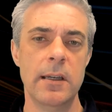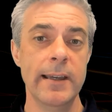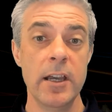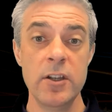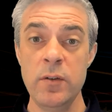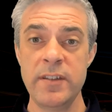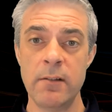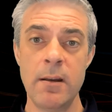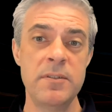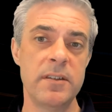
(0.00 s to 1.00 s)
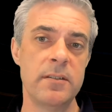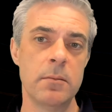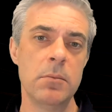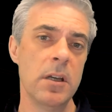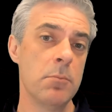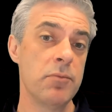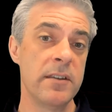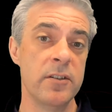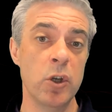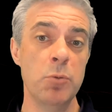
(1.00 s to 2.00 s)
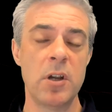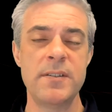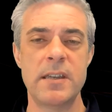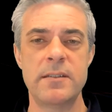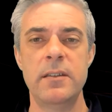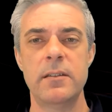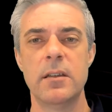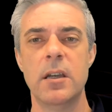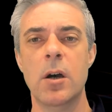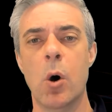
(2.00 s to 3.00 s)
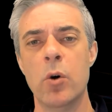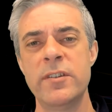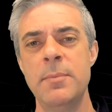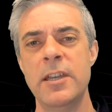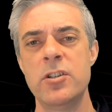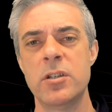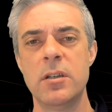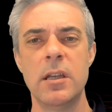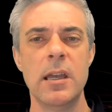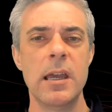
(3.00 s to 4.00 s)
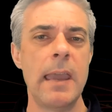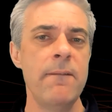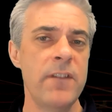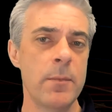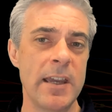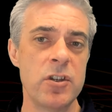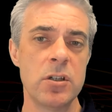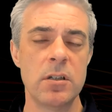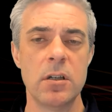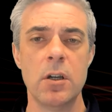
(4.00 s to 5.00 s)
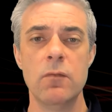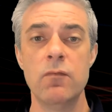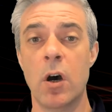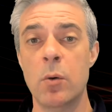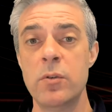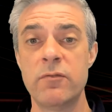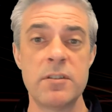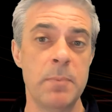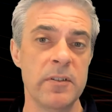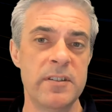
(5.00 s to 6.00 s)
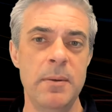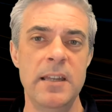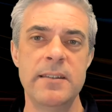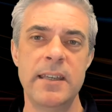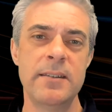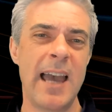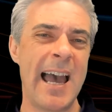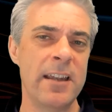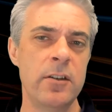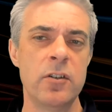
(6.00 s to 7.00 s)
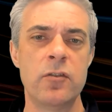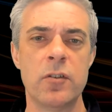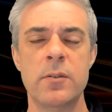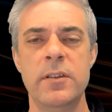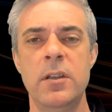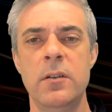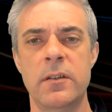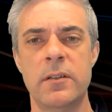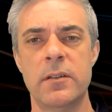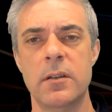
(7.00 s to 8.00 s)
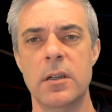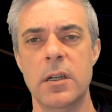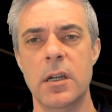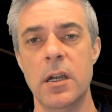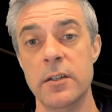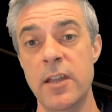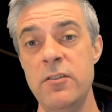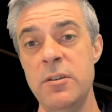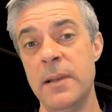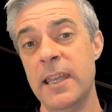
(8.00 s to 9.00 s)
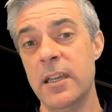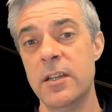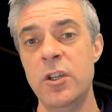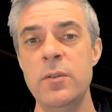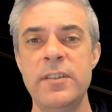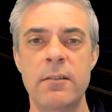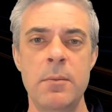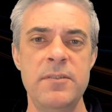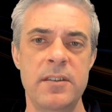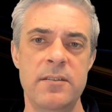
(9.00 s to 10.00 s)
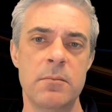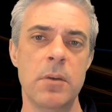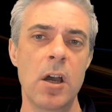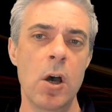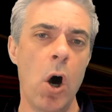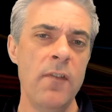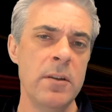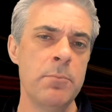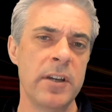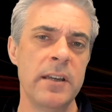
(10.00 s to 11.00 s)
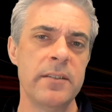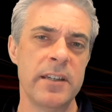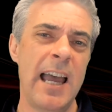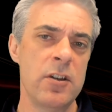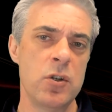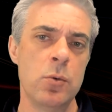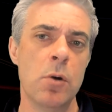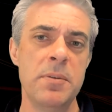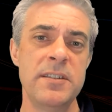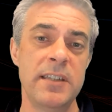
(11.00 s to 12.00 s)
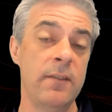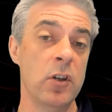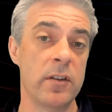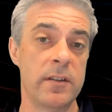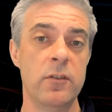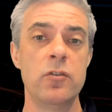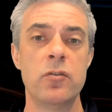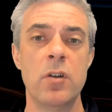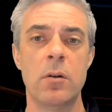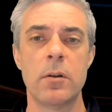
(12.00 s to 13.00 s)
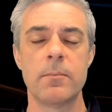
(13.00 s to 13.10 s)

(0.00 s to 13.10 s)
A new CRM system brings new processes, automation, information, roles, responsibilities, and control to users. Notably, a new CRM system often brings an actual or perceived loss of control.